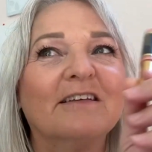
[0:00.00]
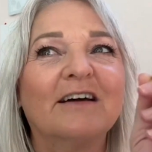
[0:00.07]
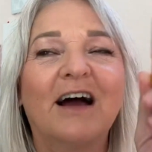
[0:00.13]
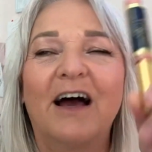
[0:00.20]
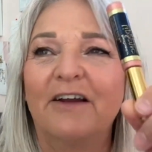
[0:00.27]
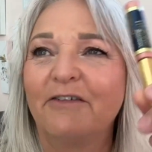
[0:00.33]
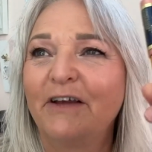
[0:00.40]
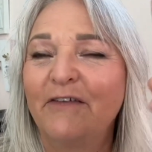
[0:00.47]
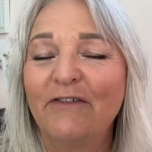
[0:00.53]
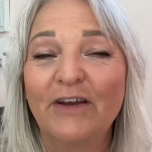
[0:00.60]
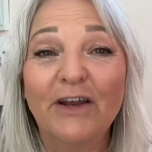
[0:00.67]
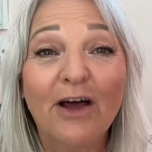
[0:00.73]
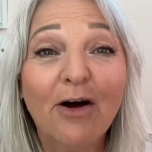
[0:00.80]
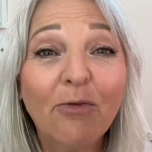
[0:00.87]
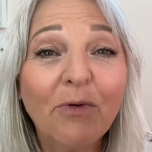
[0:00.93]
I don't even
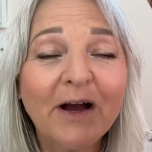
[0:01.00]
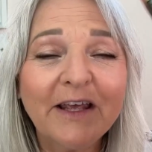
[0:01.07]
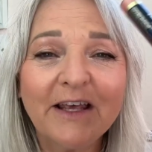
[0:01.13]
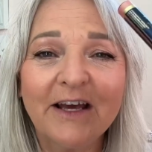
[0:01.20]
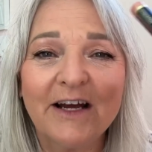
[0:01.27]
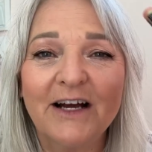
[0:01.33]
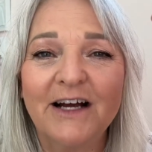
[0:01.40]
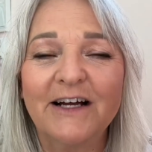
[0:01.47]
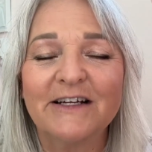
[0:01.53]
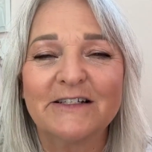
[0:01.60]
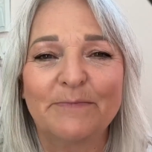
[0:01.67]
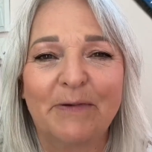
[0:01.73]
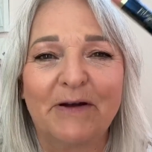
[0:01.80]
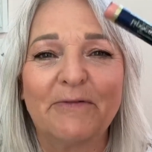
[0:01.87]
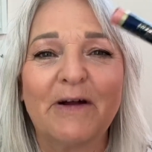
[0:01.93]
know what year. It's
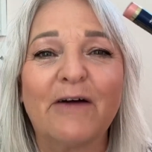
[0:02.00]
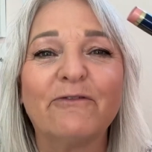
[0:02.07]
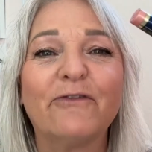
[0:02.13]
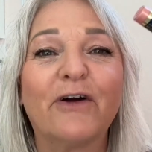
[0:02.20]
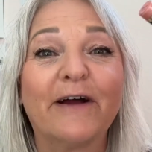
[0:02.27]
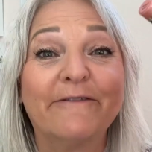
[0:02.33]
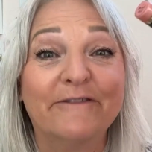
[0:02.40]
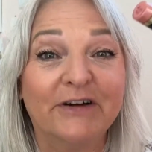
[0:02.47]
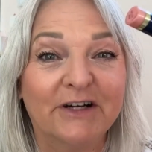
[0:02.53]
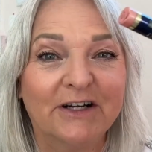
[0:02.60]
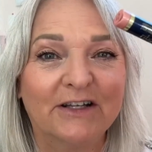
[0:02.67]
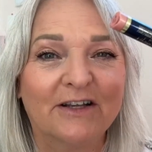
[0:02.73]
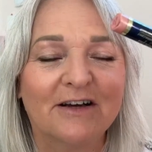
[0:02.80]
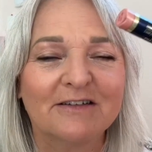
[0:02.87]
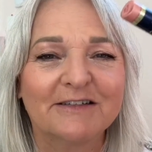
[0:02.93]
been around for a very
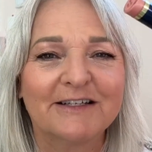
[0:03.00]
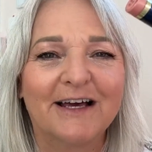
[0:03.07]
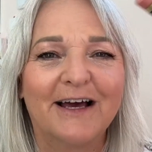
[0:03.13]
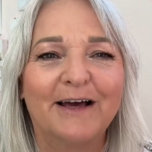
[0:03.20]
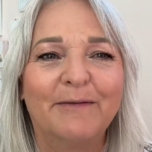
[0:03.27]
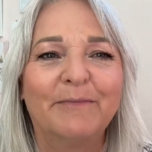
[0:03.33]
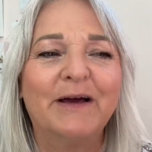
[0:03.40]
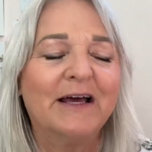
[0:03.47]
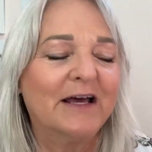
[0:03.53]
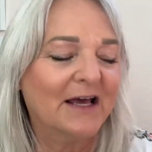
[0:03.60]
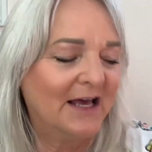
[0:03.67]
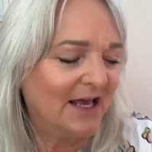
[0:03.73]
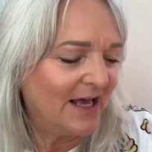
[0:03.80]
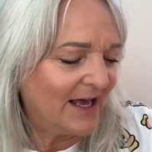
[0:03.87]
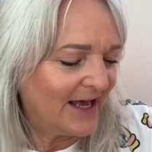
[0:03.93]
long time
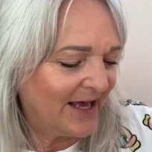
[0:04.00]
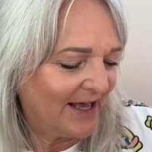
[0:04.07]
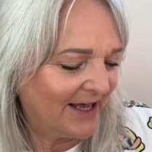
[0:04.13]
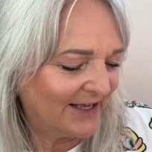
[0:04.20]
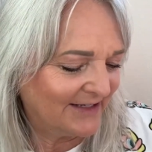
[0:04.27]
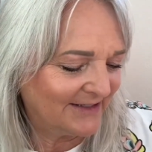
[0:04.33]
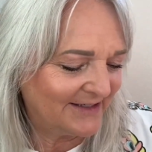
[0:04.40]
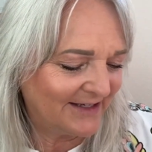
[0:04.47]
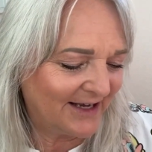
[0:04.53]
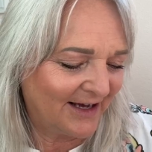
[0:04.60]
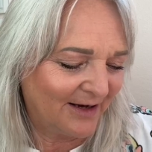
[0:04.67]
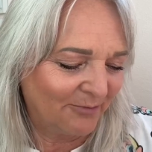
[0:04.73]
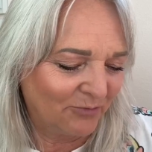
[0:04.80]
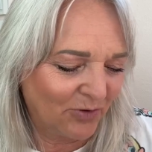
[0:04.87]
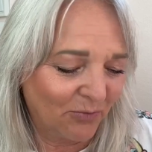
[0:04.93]
and
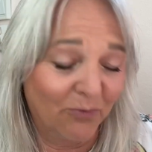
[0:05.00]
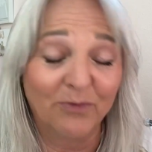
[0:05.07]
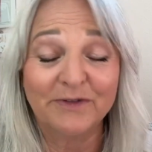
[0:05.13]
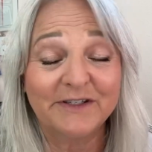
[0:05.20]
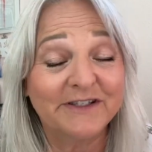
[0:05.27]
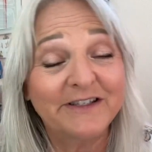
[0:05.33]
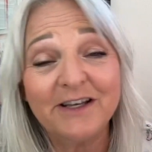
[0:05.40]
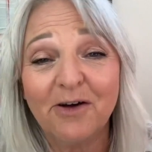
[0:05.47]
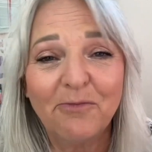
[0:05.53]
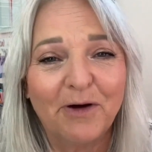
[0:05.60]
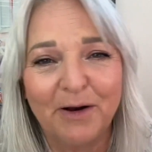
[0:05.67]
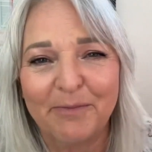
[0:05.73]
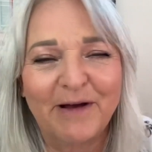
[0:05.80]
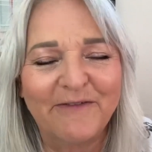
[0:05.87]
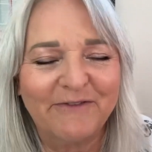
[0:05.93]
still one
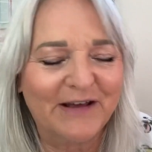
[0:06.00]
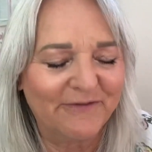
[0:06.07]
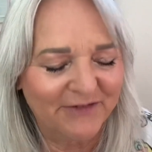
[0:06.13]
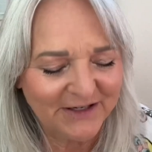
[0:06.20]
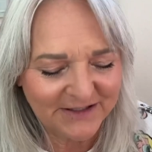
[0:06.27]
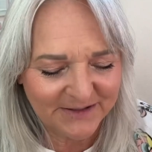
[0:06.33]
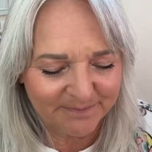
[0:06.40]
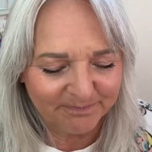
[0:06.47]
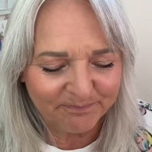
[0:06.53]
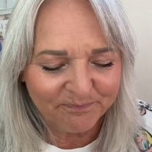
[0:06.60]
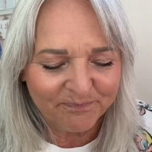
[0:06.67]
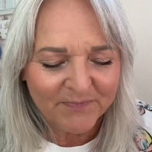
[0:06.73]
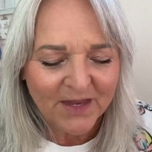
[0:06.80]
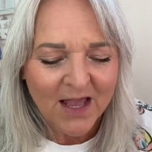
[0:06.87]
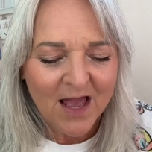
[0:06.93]
of my favorites.
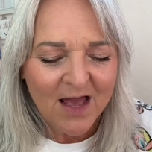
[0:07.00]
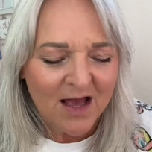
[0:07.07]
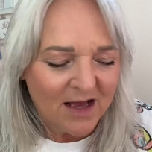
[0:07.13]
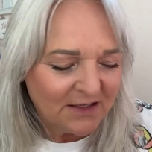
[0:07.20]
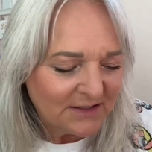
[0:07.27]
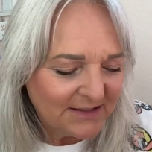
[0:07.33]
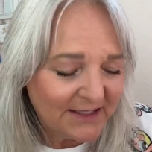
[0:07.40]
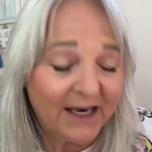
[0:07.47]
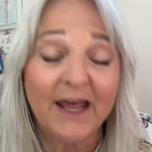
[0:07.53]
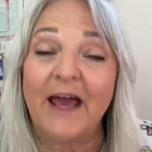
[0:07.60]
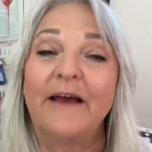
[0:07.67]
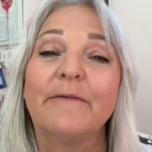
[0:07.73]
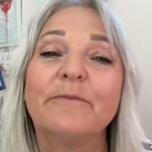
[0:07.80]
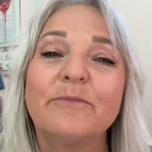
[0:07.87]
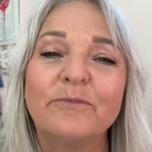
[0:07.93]

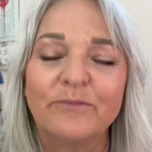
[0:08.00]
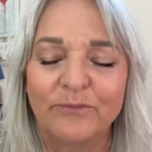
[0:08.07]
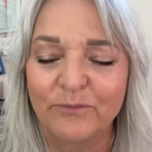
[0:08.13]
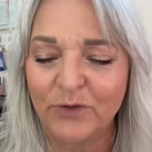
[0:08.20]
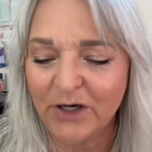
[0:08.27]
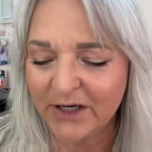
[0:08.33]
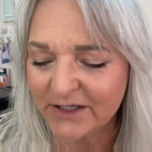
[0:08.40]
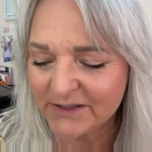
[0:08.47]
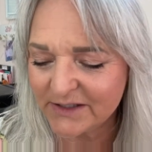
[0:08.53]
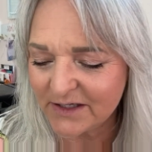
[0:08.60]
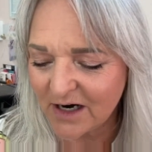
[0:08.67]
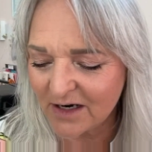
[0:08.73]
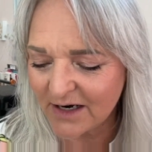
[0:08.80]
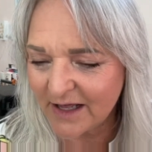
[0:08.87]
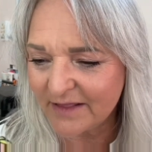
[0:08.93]
Today, we're going to
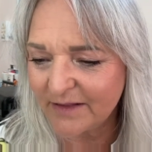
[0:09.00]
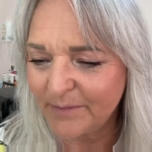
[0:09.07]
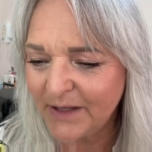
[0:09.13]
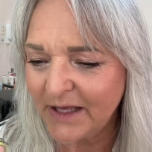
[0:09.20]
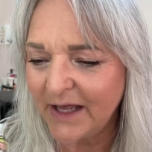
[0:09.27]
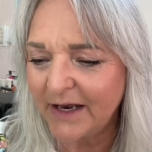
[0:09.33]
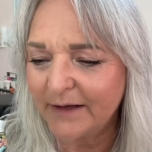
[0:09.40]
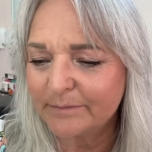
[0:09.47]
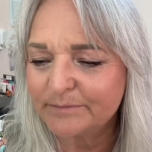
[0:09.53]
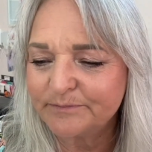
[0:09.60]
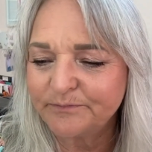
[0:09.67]
start at the beginning.